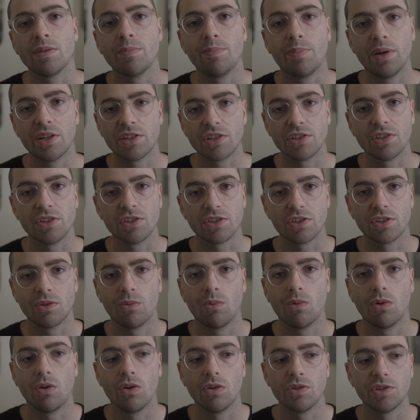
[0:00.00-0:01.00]
bitterness
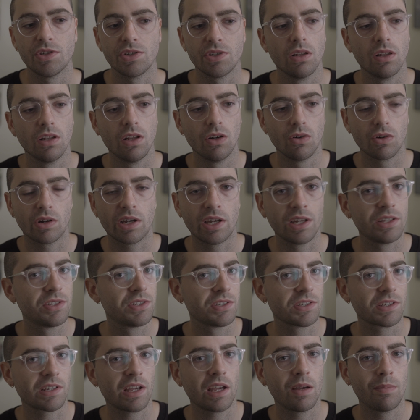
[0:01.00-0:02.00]
towards little kids
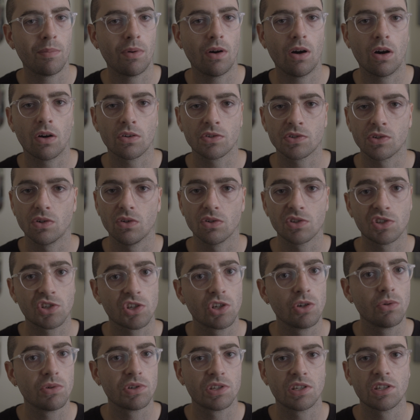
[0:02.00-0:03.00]
at skate parks or
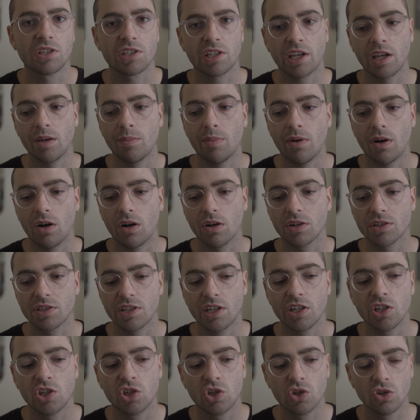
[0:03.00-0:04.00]
scooters at skate parks.
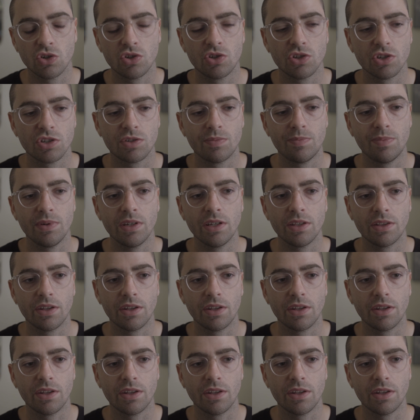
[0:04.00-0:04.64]
It should just be